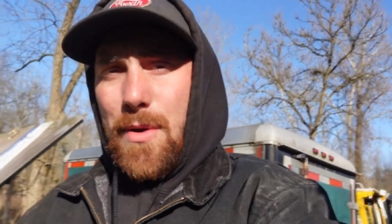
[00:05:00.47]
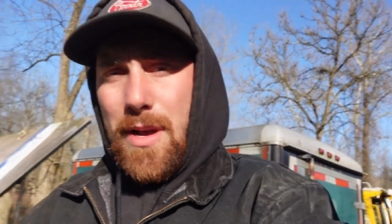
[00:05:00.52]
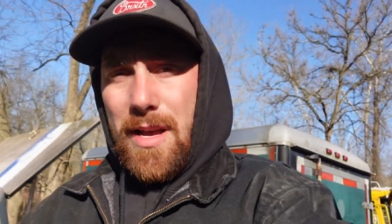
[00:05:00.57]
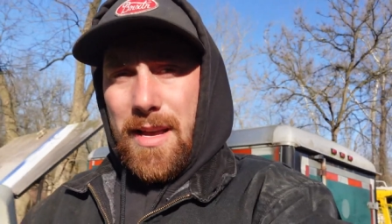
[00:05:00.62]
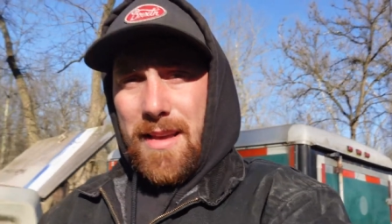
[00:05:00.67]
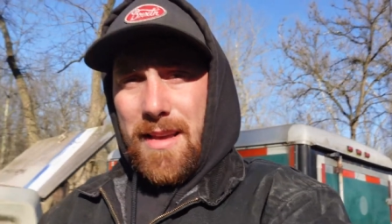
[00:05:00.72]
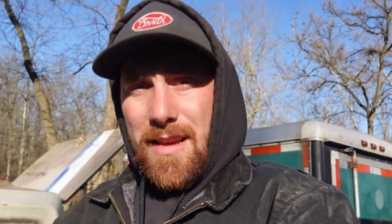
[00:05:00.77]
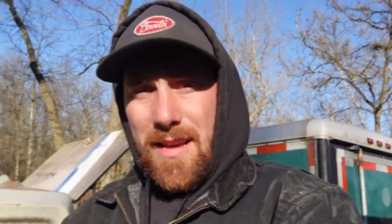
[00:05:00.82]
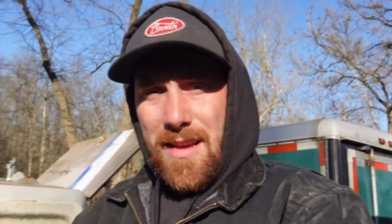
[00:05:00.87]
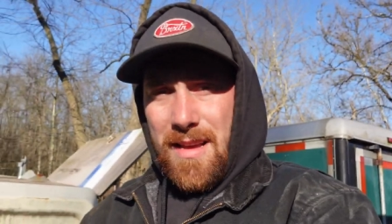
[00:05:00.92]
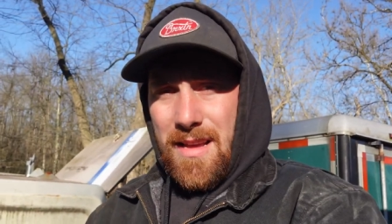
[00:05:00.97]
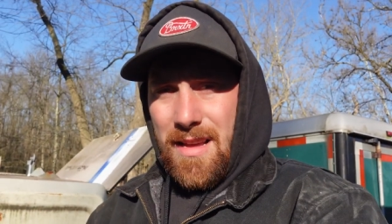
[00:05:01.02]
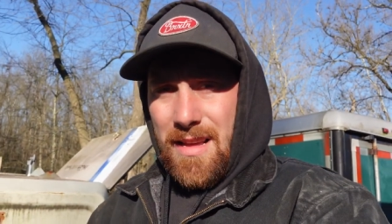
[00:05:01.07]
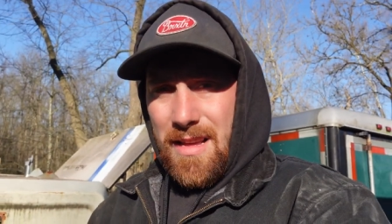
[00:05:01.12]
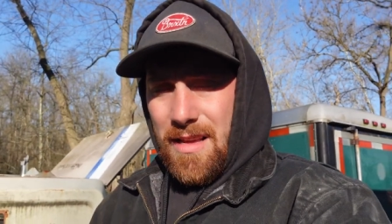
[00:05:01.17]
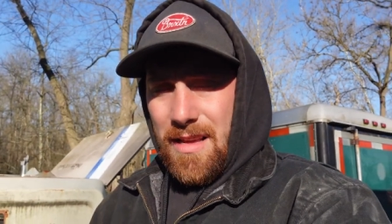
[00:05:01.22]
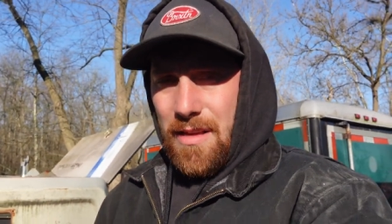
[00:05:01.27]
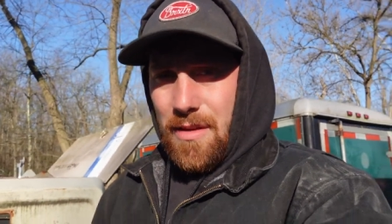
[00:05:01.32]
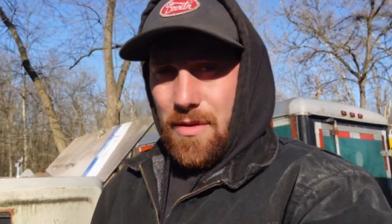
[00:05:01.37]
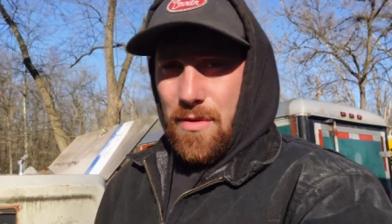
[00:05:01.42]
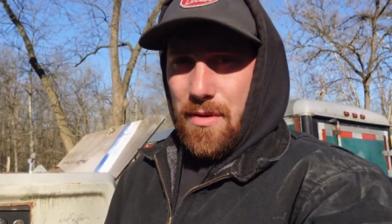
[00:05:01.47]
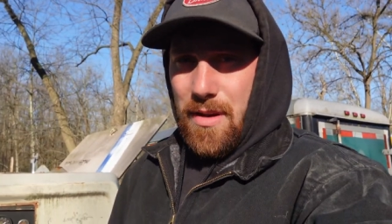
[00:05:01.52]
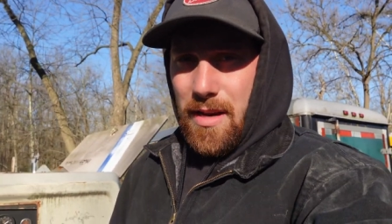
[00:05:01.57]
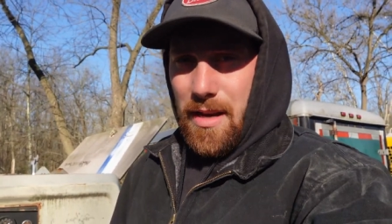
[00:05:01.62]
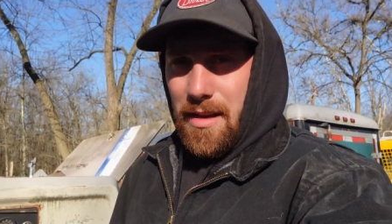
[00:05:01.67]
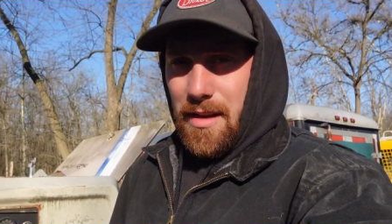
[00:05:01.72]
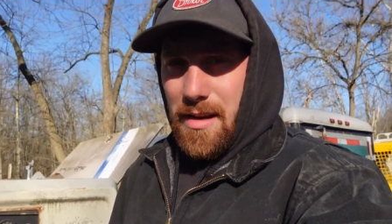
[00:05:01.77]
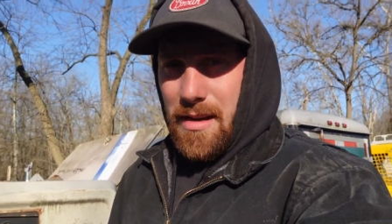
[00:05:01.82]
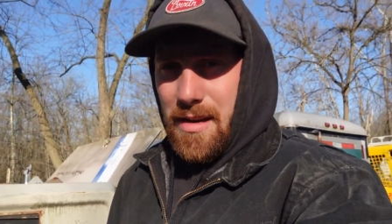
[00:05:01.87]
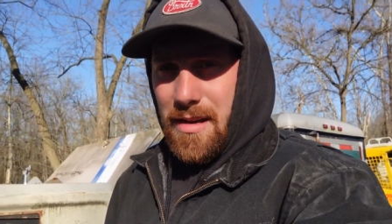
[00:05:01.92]
way you
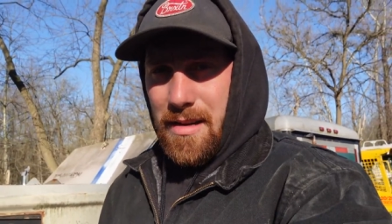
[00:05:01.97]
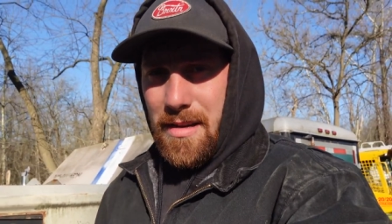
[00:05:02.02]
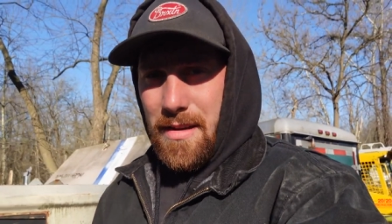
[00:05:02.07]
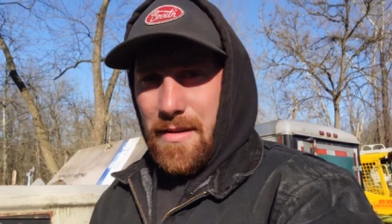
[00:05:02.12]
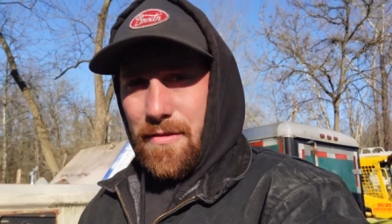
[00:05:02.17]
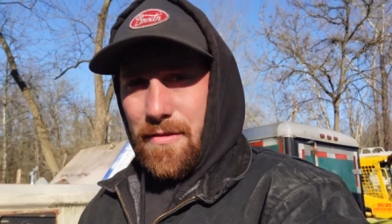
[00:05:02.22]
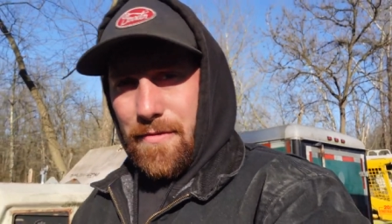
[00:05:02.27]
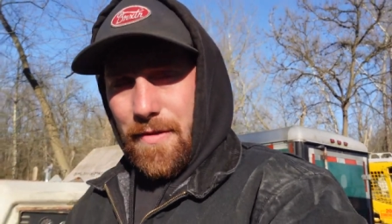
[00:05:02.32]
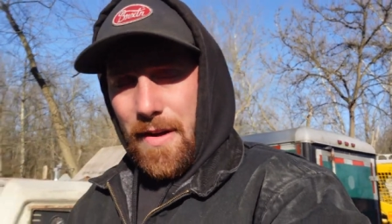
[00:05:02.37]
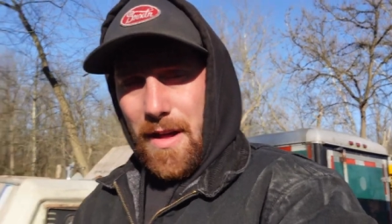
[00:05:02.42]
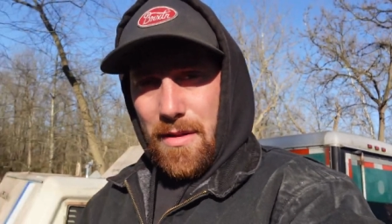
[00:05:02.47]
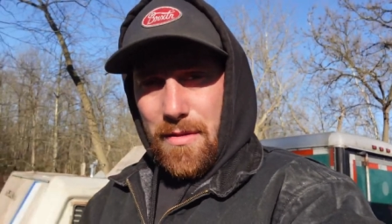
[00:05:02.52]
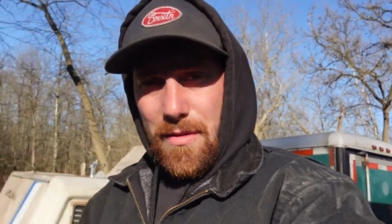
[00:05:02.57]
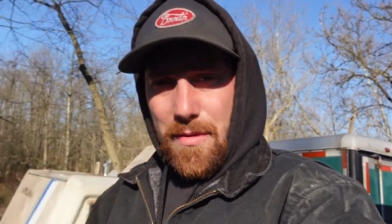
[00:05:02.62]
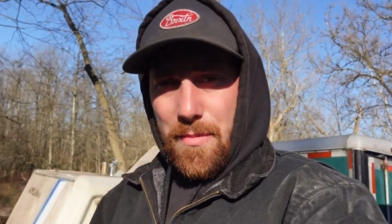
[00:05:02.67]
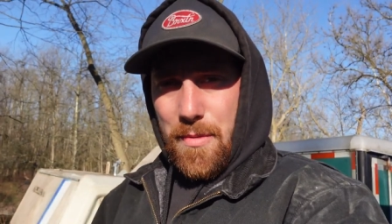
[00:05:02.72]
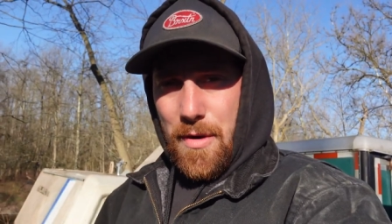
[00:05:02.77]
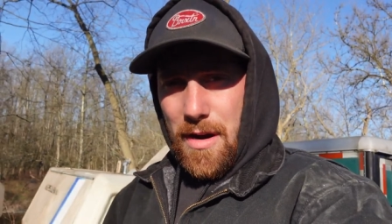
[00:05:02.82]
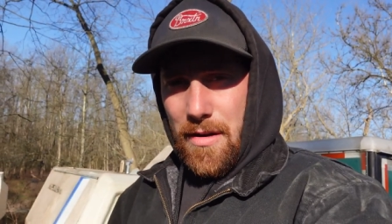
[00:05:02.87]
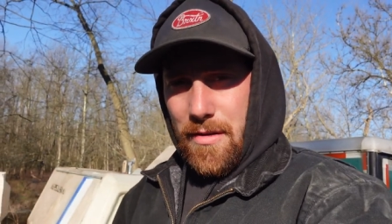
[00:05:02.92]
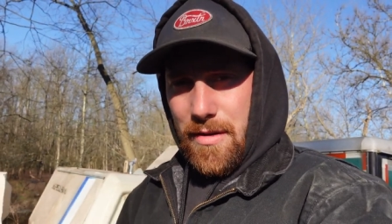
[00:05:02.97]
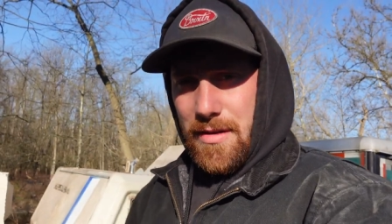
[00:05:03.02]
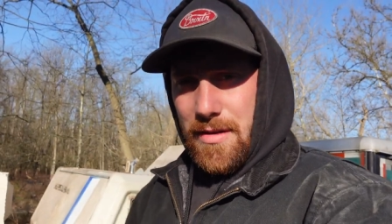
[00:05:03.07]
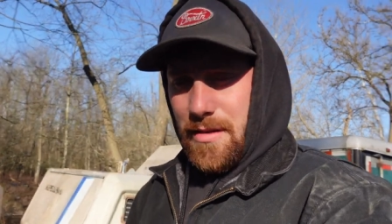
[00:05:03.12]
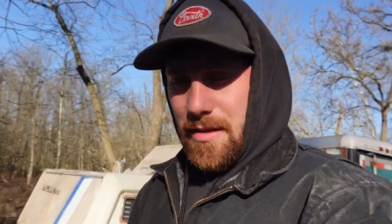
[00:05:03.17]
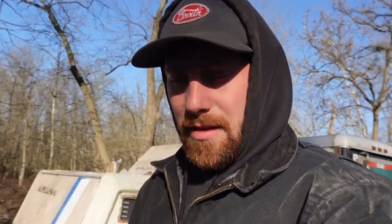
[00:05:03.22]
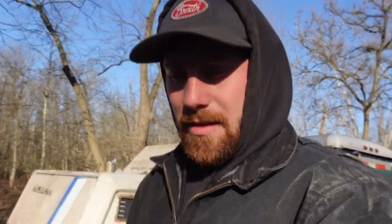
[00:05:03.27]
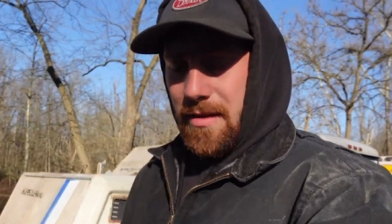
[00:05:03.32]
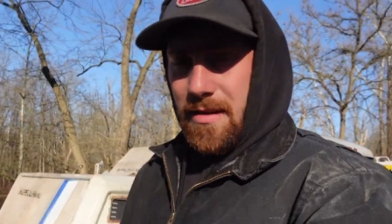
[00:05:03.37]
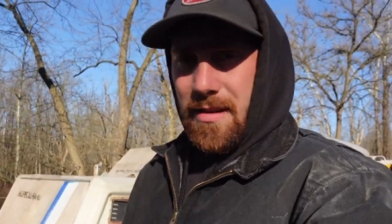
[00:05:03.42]
can follow the progress
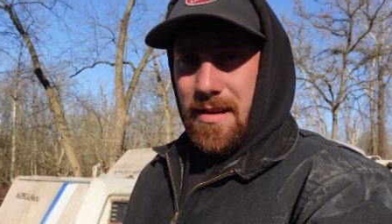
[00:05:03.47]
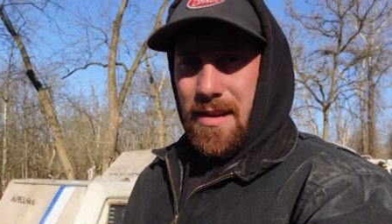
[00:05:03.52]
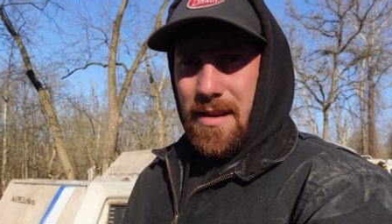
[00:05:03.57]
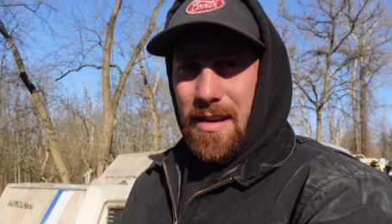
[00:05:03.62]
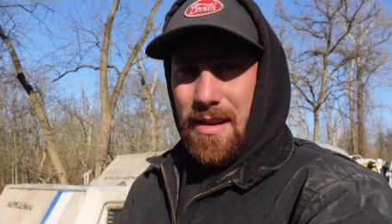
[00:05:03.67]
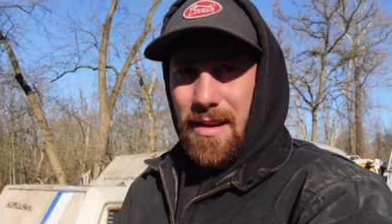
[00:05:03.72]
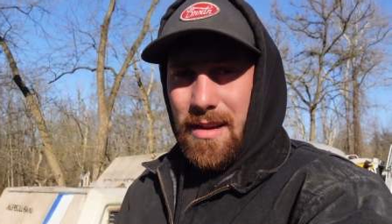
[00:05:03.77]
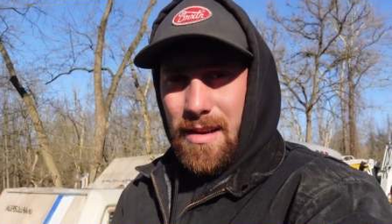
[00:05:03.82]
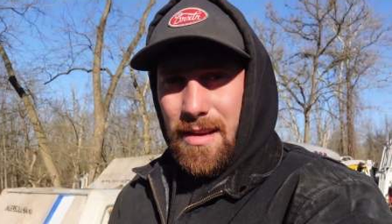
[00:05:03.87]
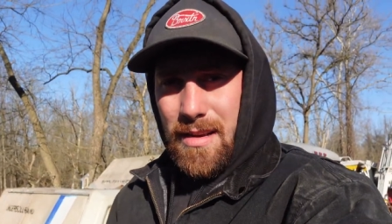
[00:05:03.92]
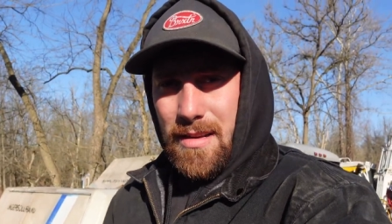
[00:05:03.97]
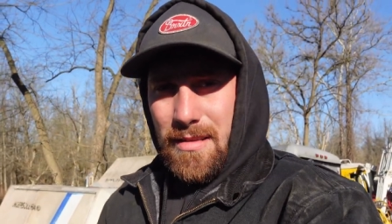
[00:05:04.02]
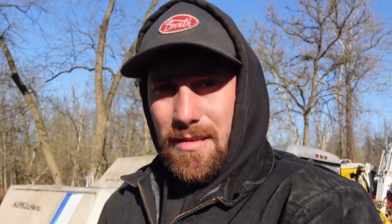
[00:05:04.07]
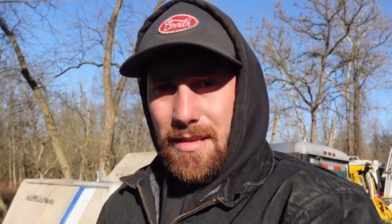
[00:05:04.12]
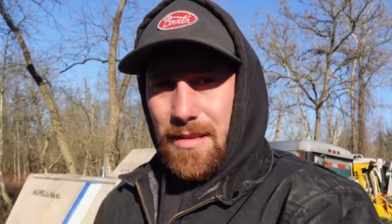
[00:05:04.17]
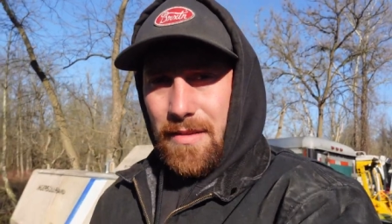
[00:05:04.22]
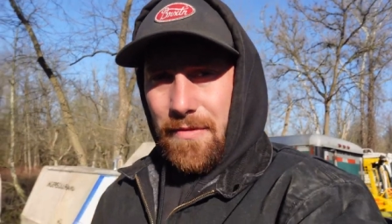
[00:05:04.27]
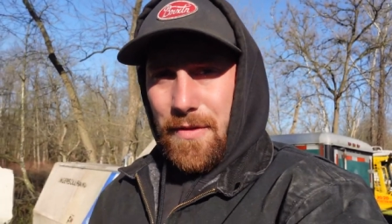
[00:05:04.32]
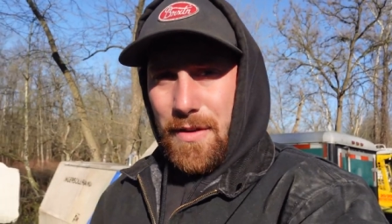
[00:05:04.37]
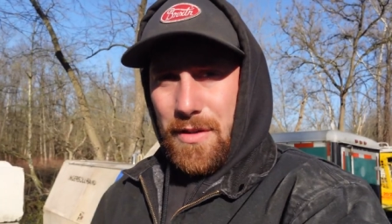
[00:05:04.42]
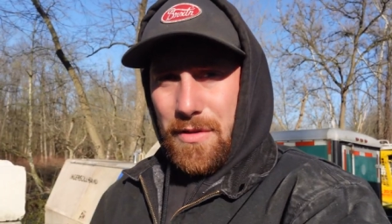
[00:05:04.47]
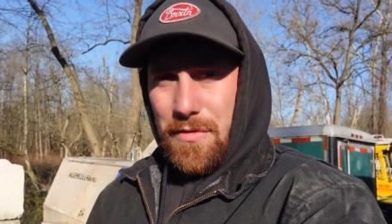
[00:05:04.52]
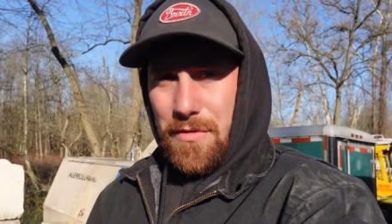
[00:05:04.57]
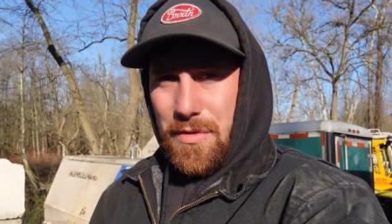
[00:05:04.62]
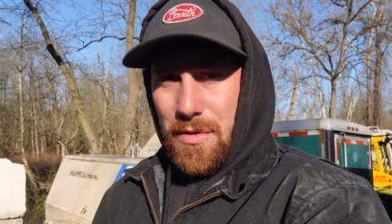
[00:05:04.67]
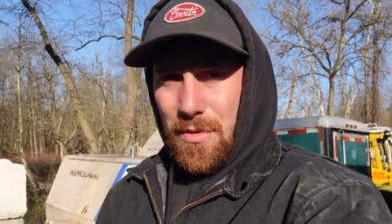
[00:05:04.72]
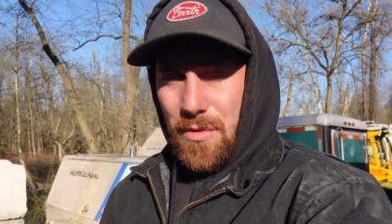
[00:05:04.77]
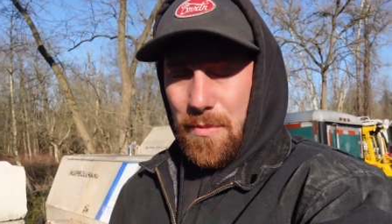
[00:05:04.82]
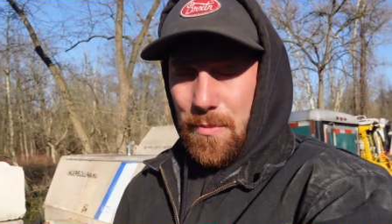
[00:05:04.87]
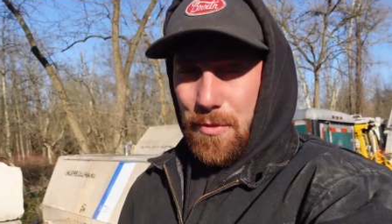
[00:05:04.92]
and then see the finished
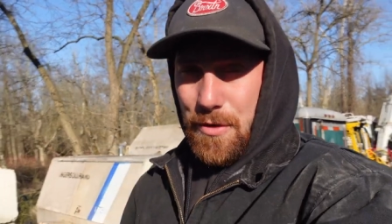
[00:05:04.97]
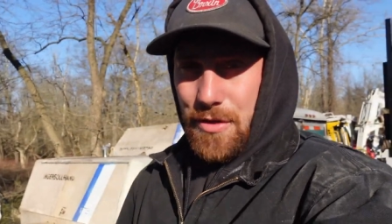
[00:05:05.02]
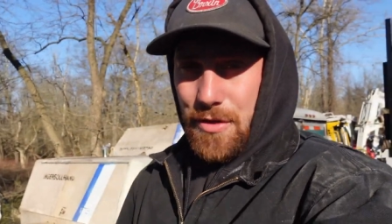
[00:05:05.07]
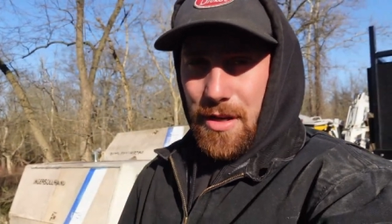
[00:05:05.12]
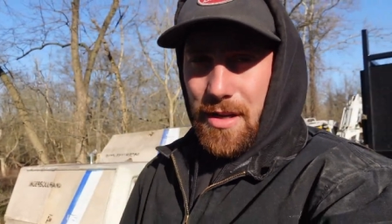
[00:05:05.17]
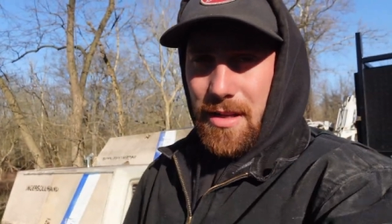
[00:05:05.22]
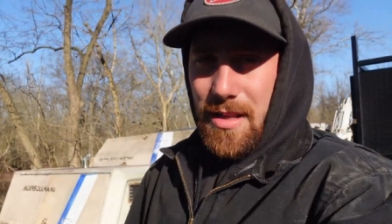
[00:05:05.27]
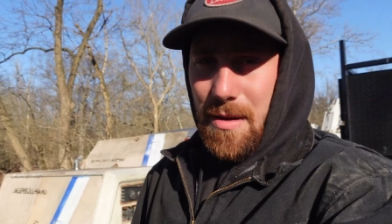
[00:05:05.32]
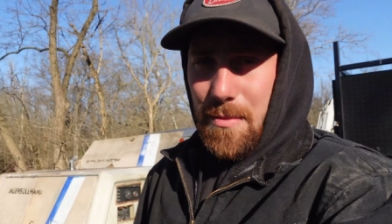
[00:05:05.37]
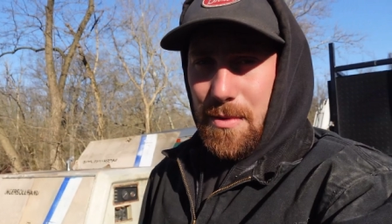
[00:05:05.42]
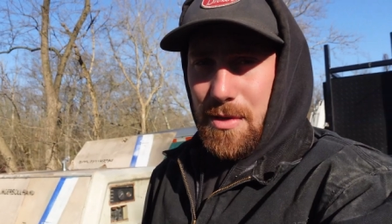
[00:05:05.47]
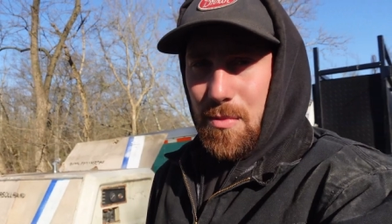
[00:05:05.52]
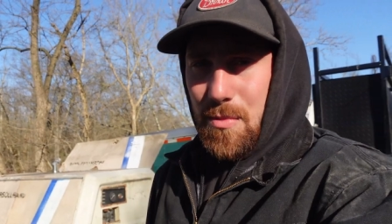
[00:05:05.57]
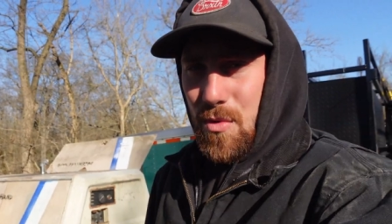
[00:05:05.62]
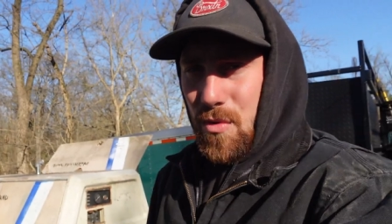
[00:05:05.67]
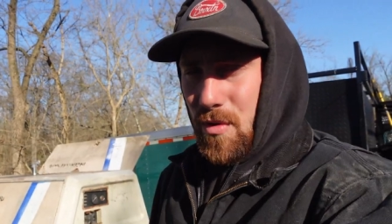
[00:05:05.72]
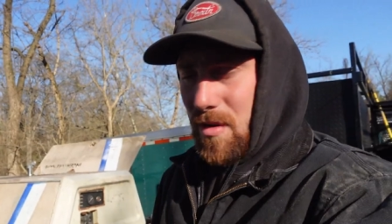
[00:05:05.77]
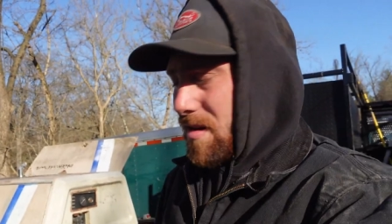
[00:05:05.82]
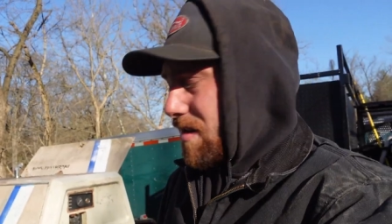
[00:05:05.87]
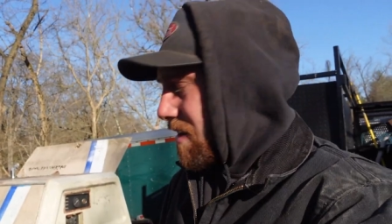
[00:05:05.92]
result and appreciate it that much more.